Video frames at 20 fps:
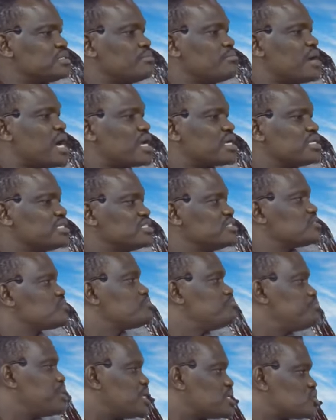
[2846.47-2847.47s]
Marriage is
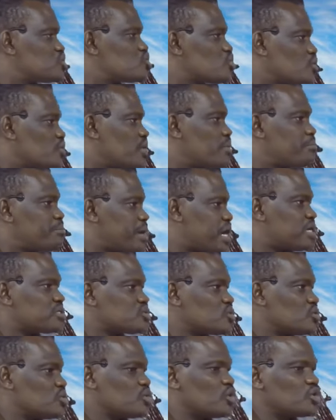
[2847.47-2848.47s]
based on the
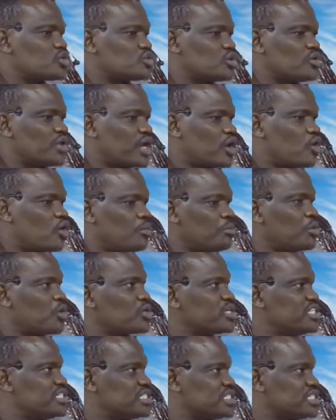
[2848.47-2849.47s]
person, not on the commodity.